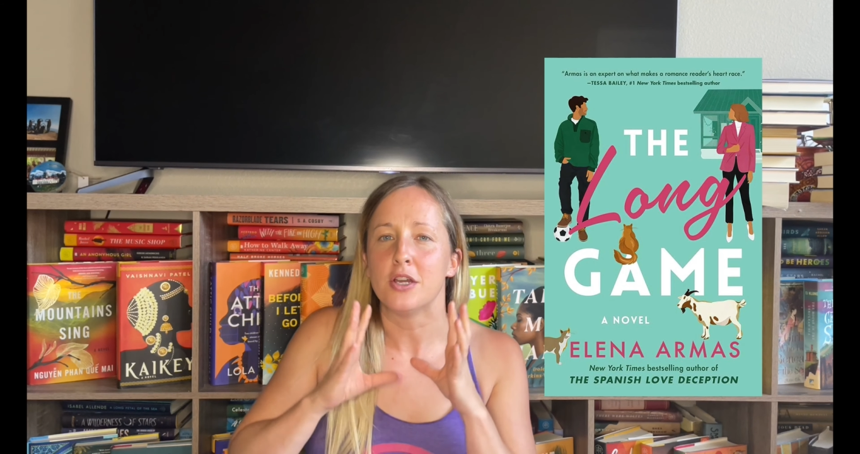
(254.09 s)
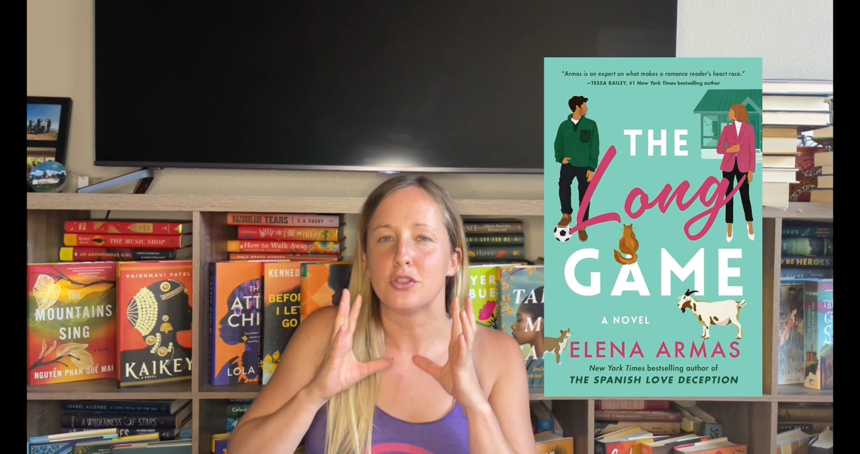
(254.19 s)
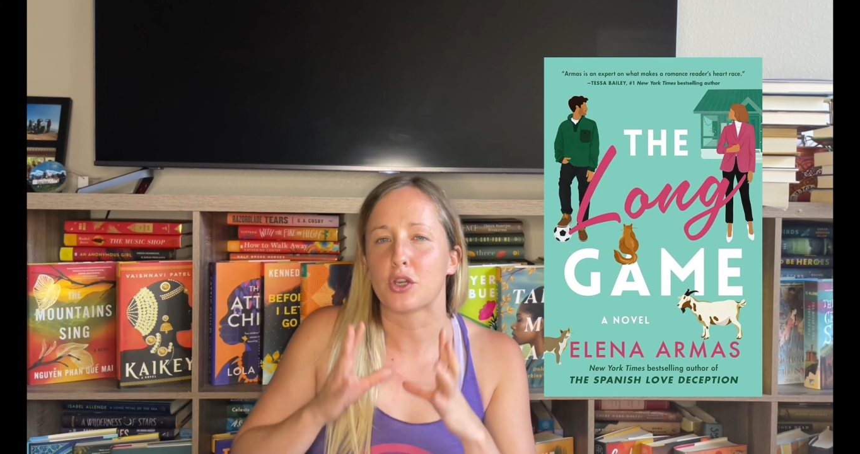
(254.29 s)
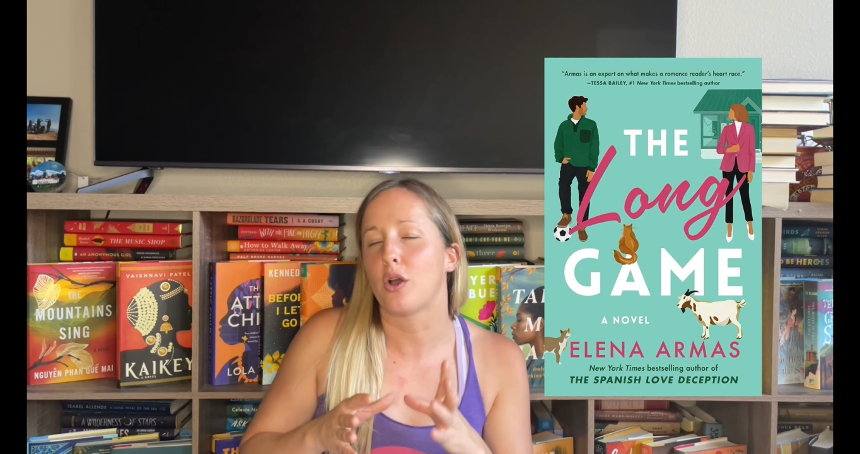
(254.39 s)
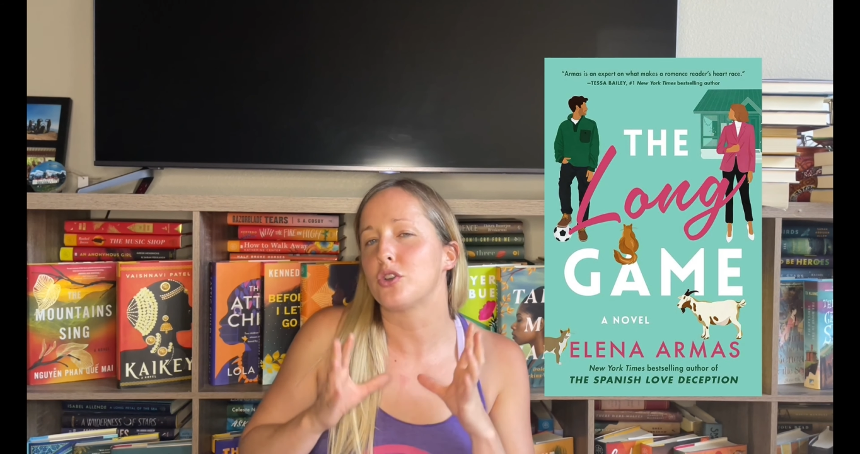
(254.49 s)

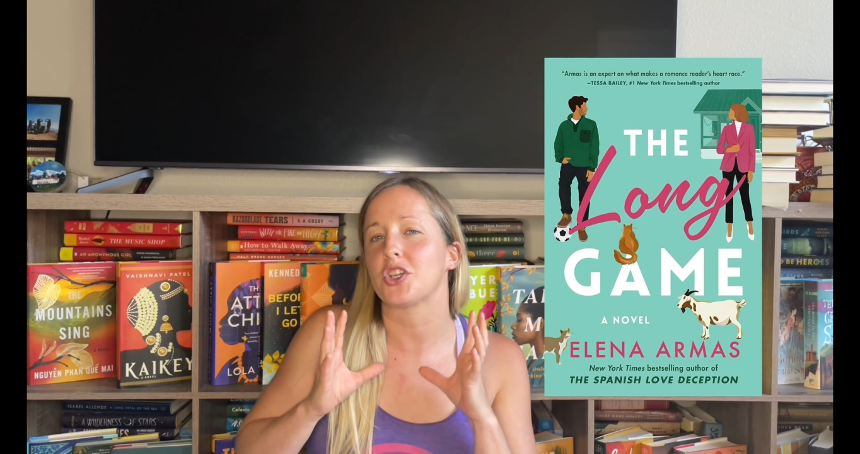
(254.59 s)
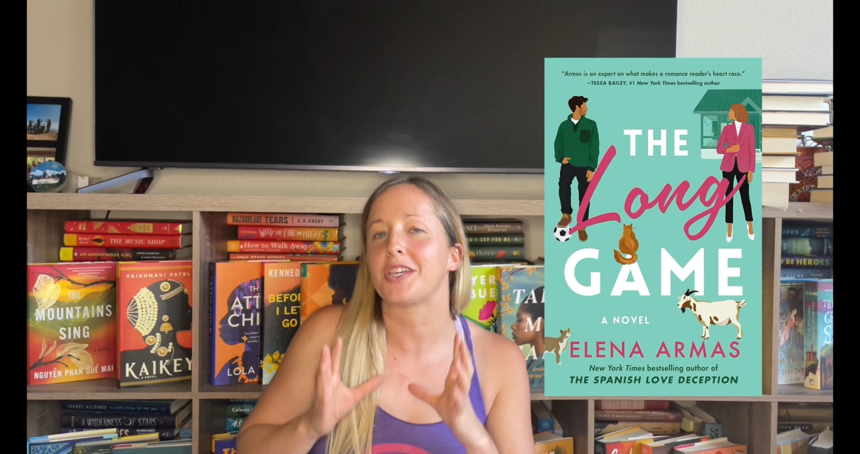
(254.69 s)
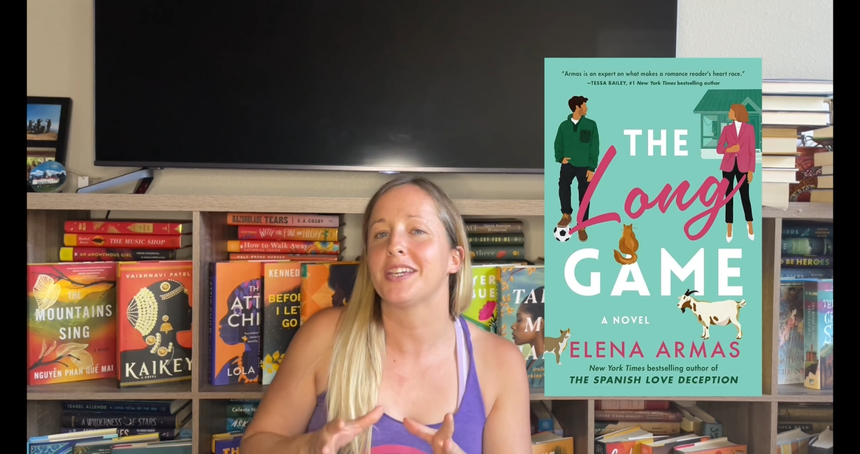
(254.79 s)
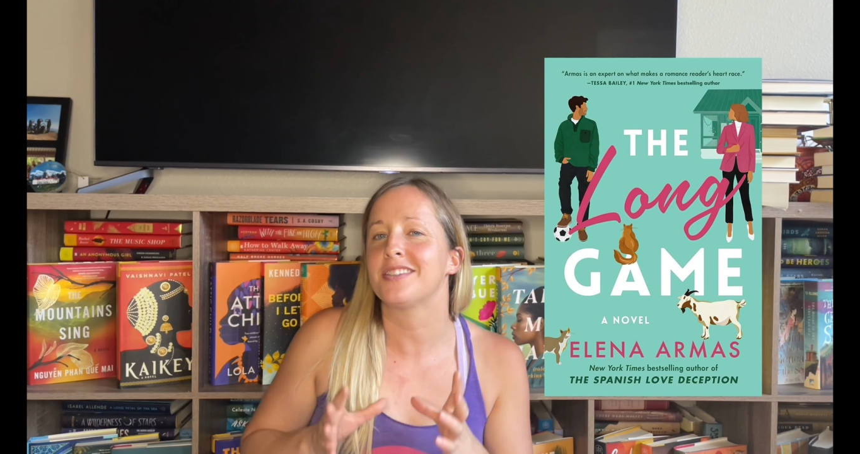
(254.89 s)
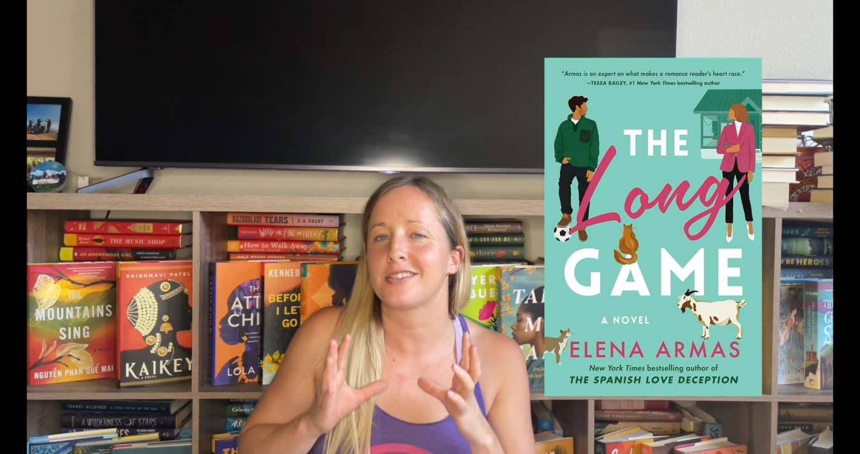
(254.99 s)
to coach a
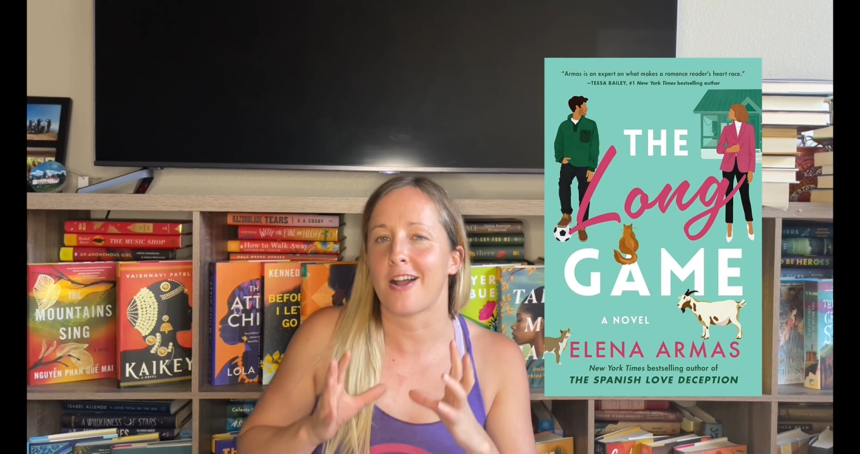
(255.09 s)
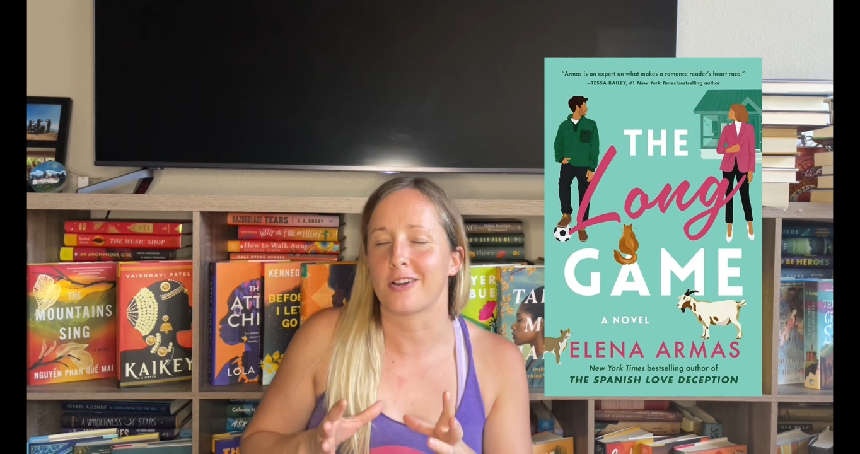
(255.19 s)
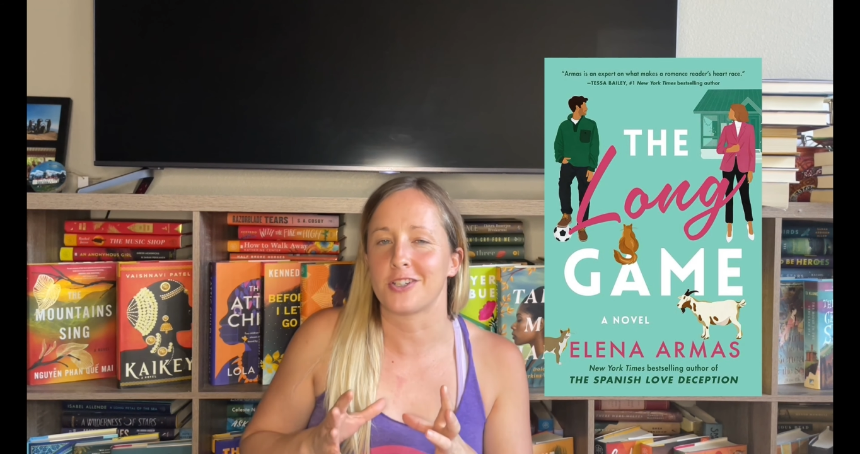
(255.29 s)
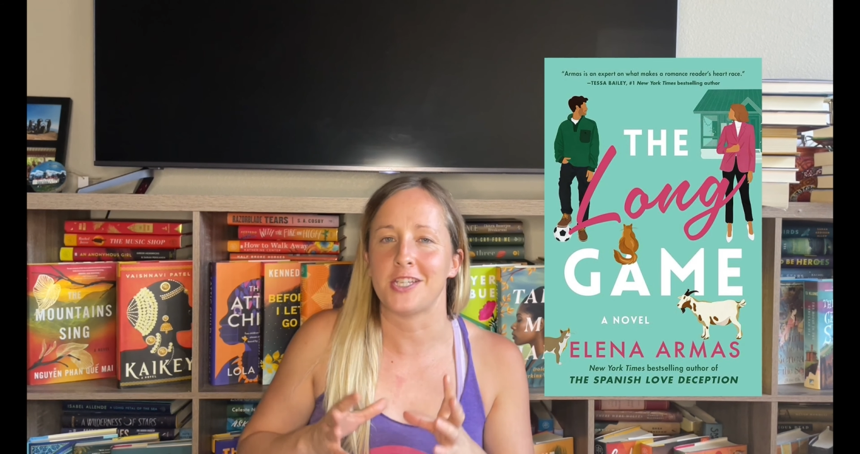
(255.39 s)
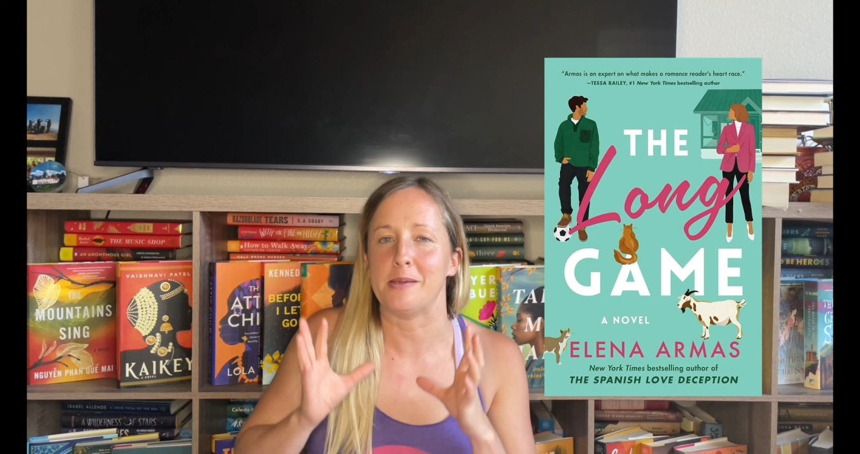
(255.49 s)
kids'
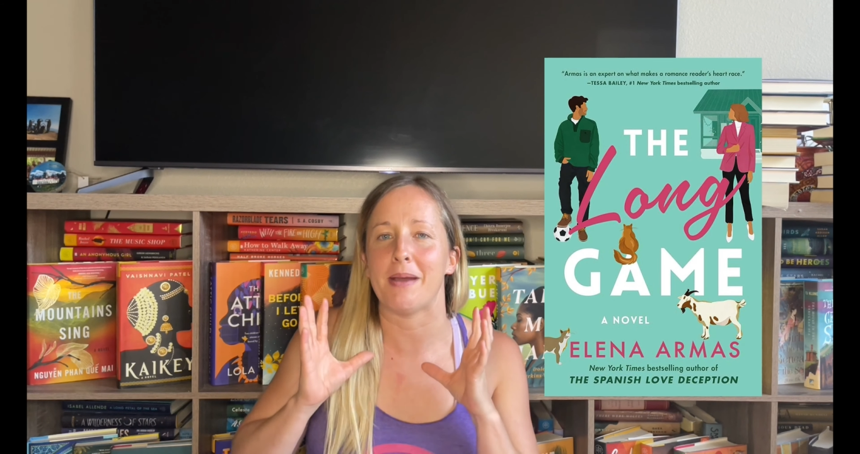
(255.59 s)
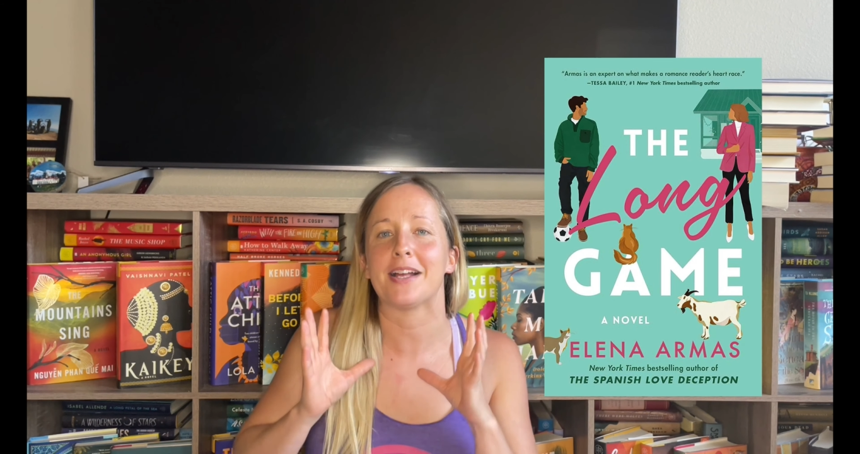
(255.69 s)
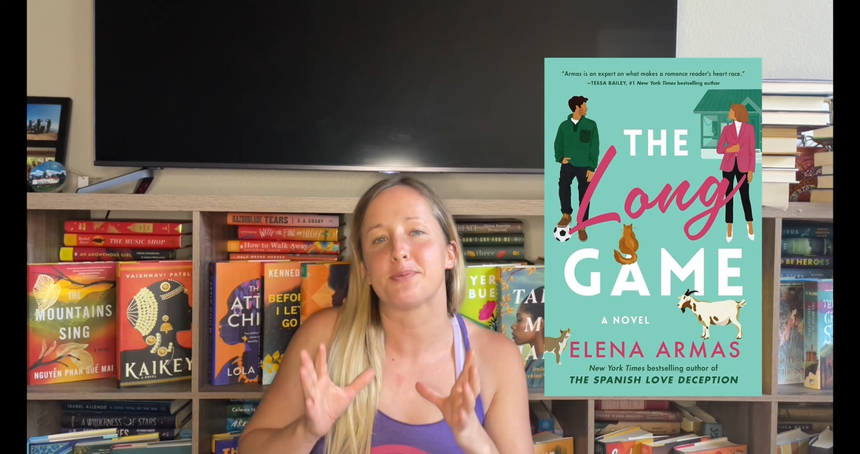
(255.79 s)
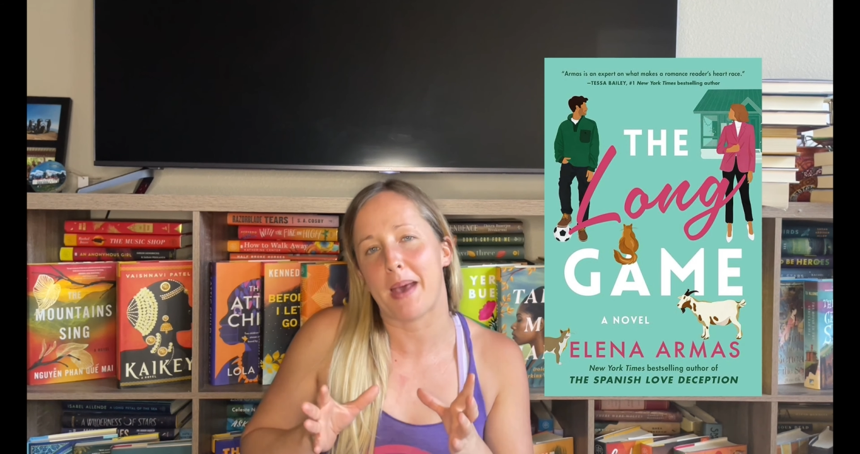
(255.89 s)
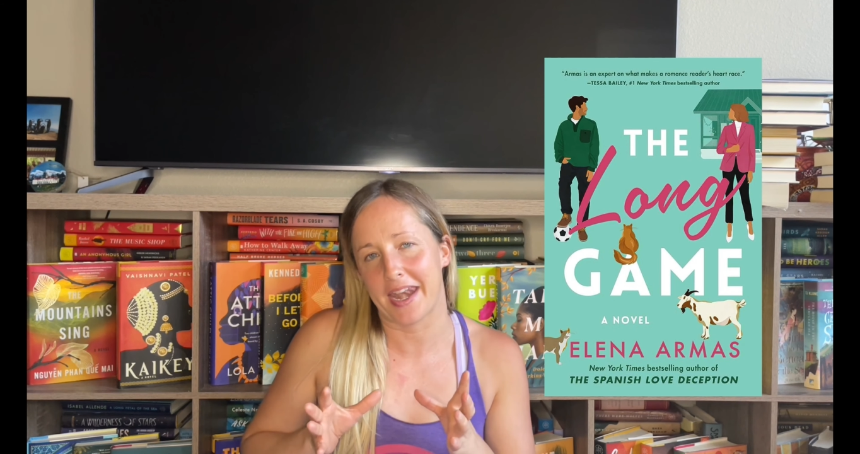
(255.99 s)
soccer team
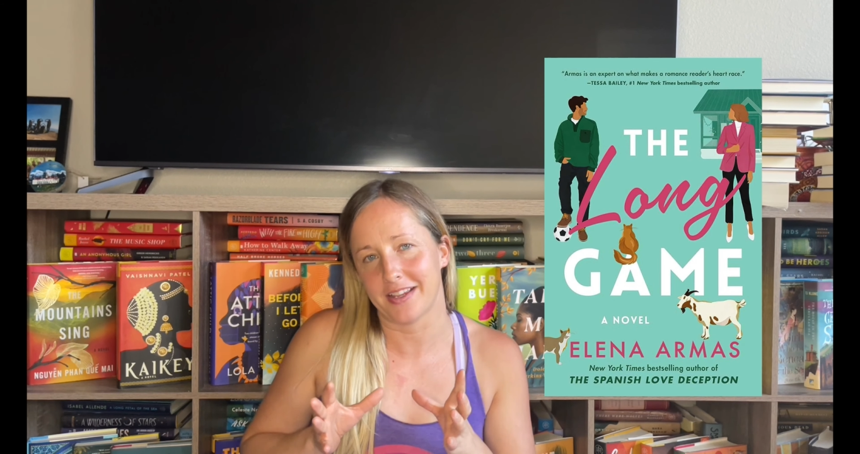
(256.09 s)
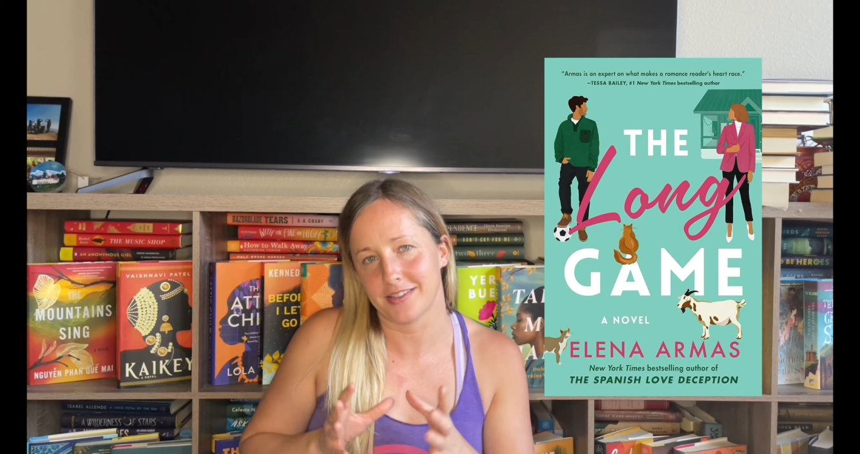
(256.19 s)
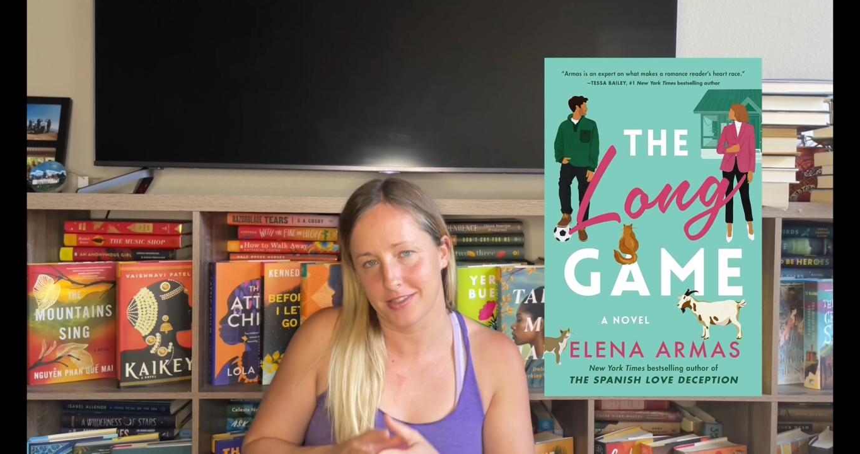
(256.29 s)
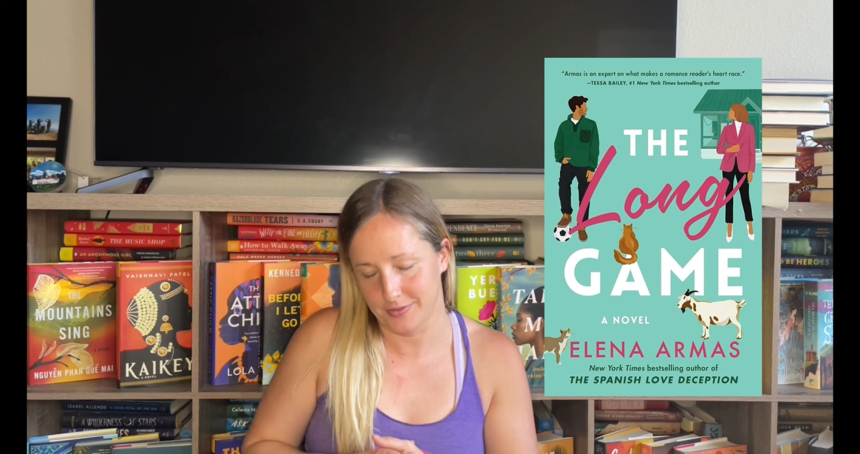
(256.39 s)
as penance.